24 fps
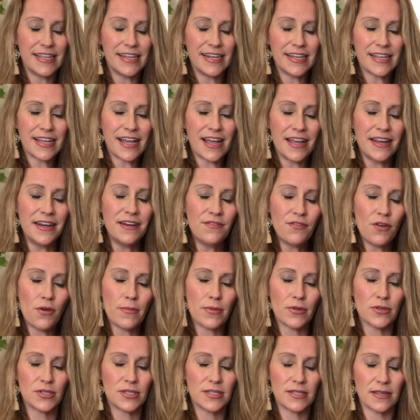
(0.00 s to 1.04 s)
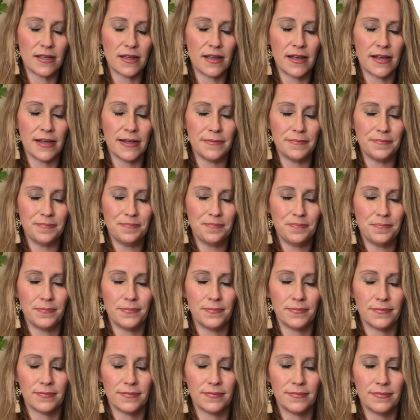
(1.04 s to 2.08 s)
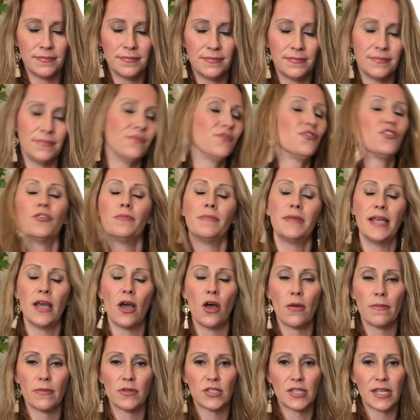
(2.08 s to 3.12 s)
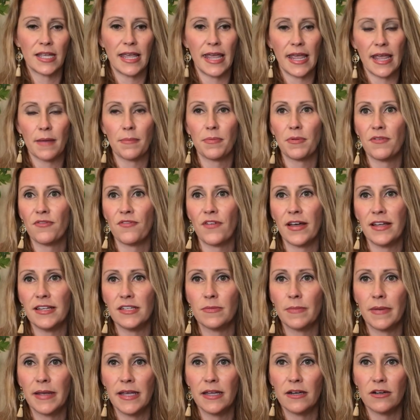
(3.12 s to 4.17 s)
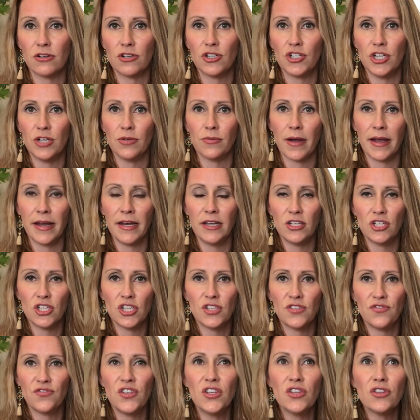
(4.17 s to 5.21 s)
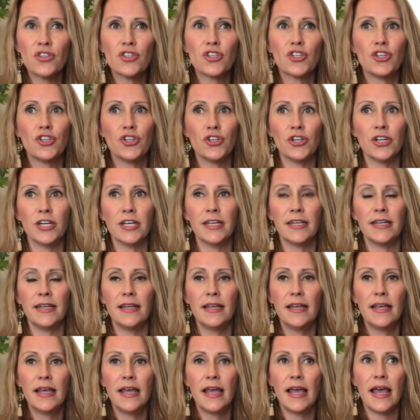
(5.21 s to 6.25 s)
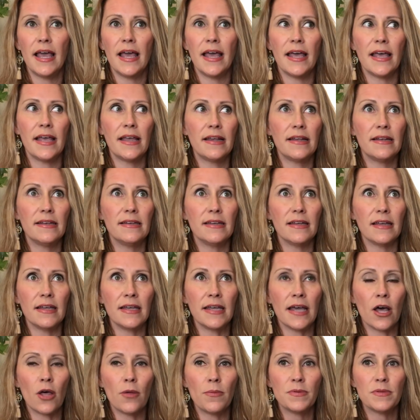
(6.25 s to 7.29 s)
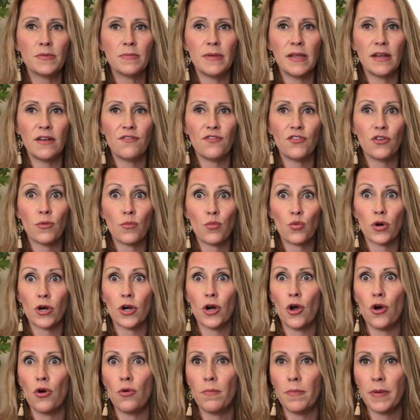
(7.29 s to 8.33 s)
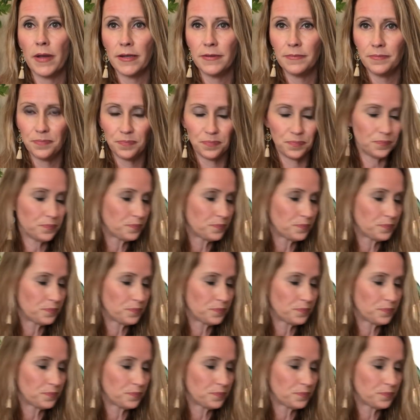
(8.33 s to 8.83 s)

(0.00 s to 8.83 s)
And it kind of almost, for me, almost like amplifies my energy, right? It just feels good and it helps me to feel more open.